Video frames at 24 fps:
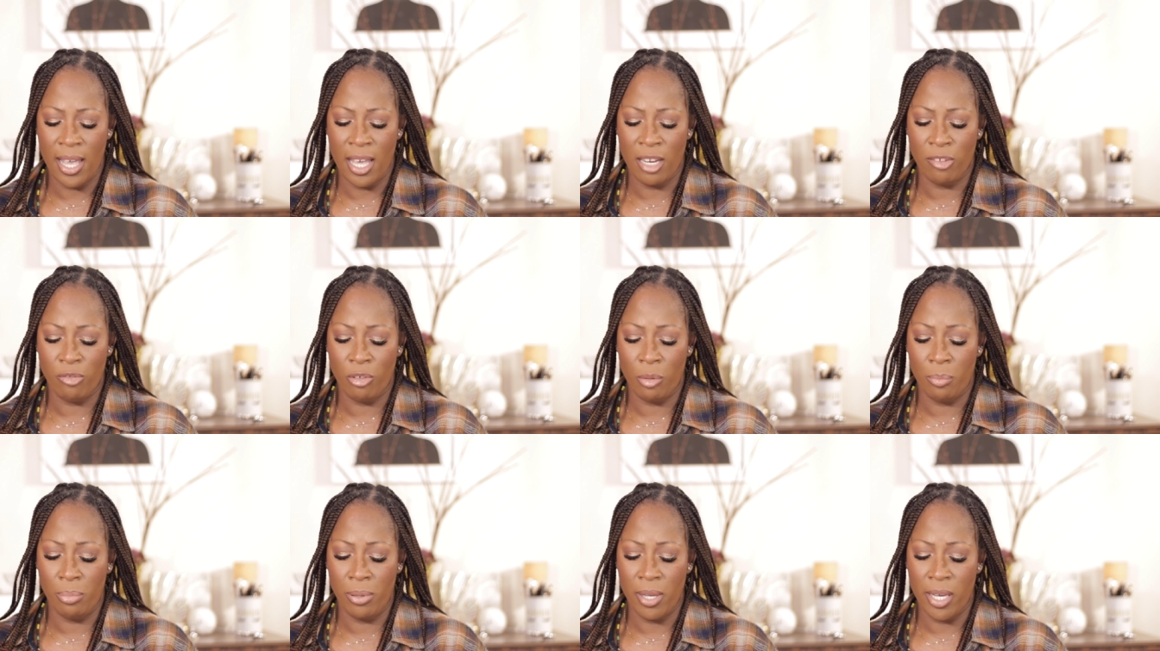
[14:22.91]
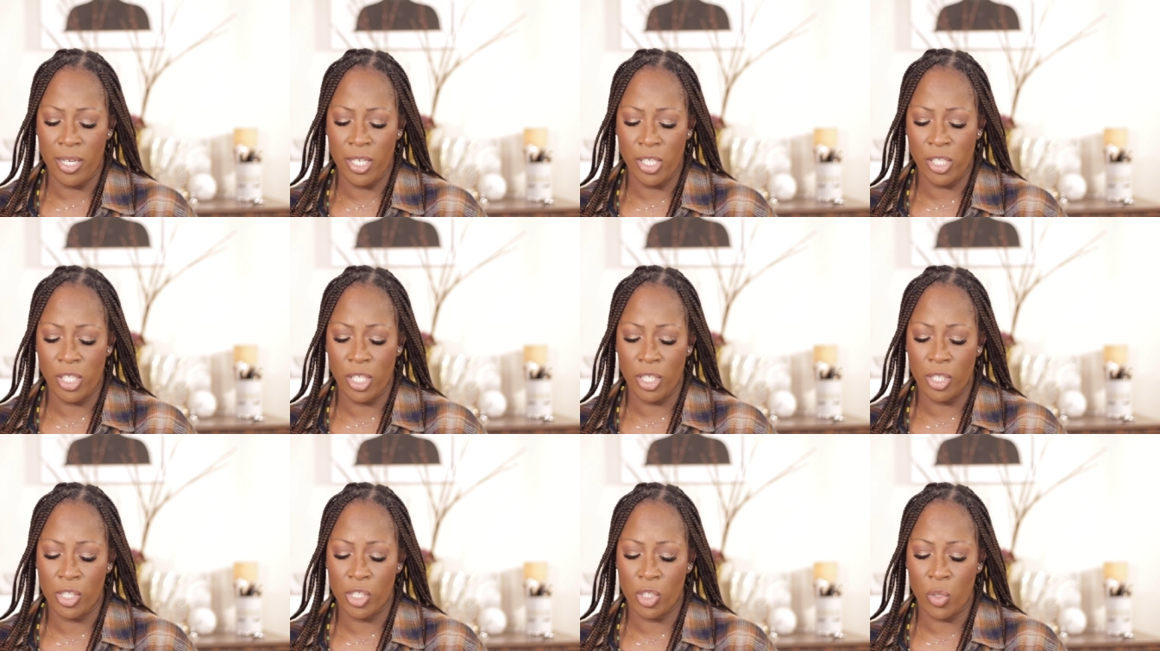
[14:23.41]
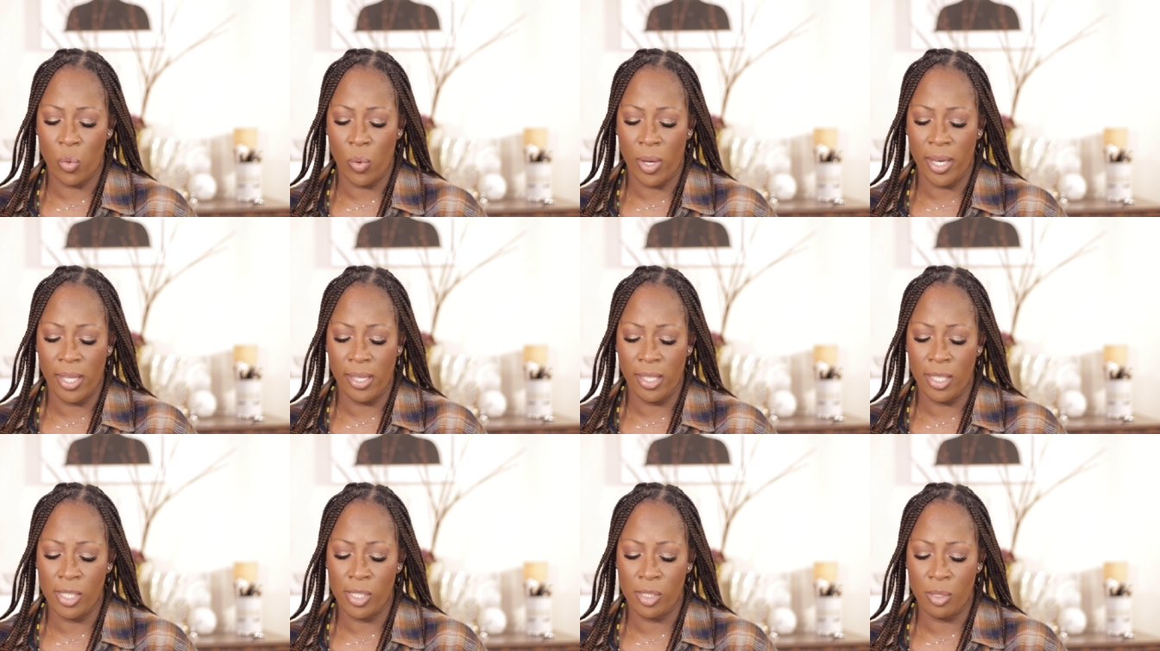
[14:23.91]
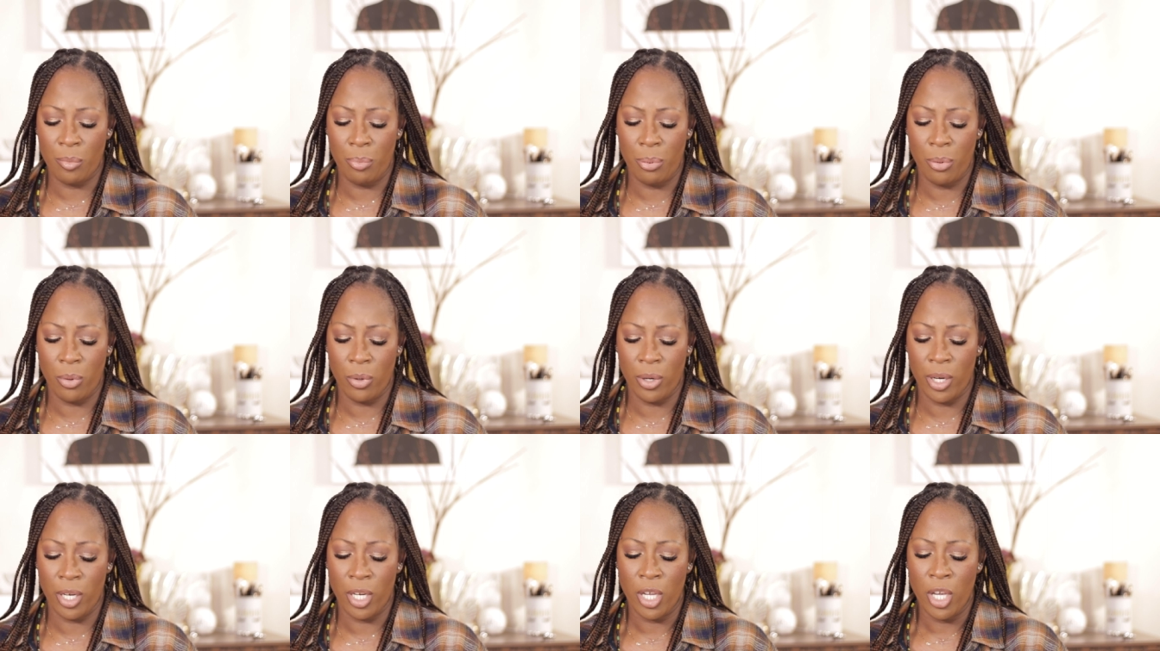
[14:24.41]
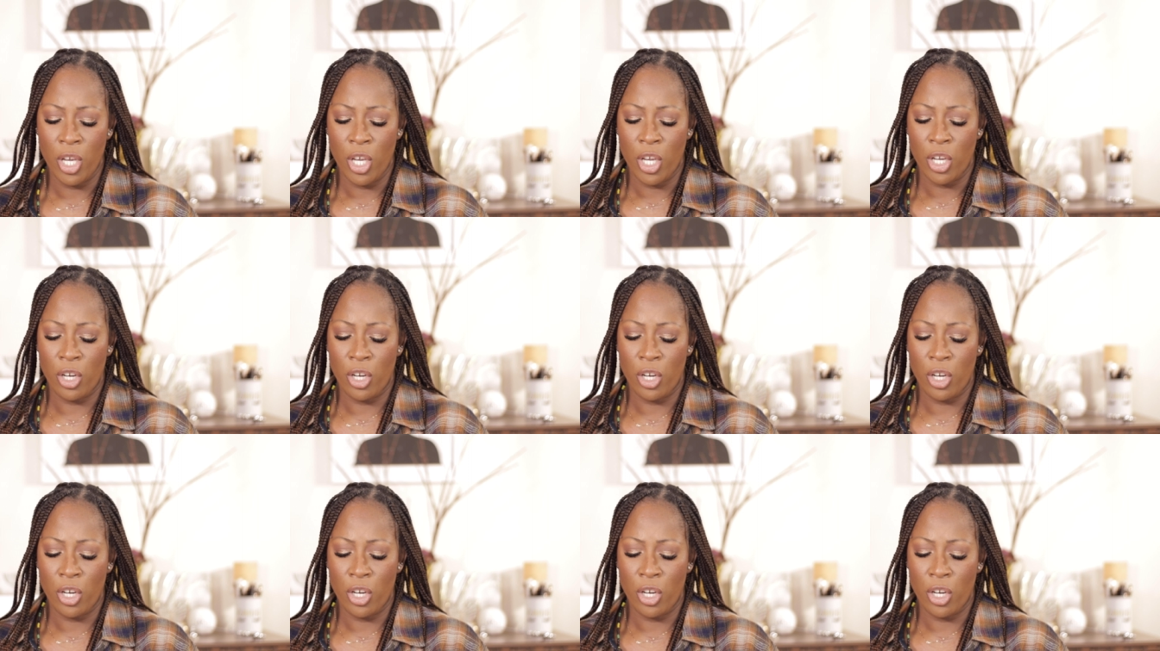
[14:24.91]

and replenishing squalene support